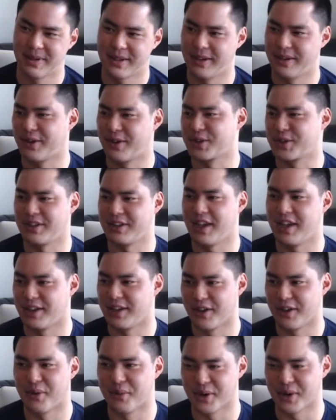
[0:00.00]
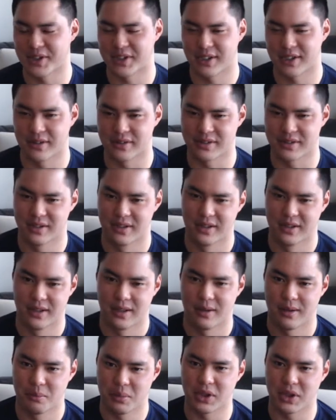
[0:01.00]
Of course, in the end, it all worked out.
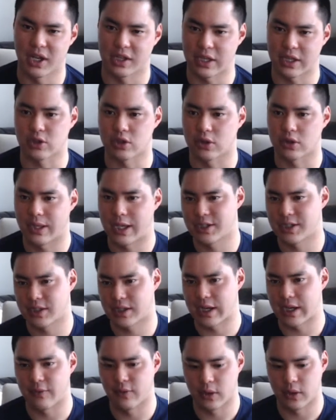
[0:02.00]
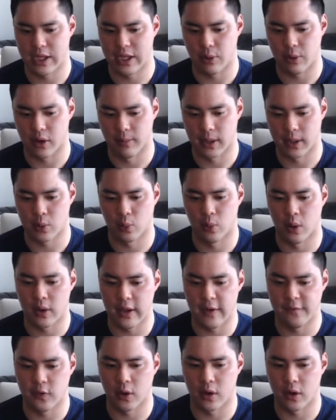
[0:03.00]
But like that's kind of the thing where I'm like, well,
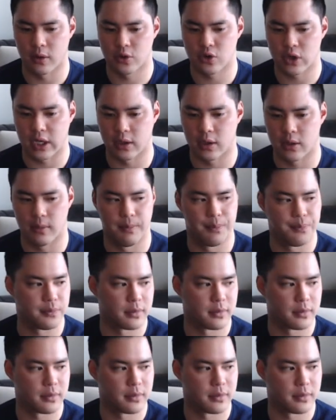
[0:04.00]
if you're trying to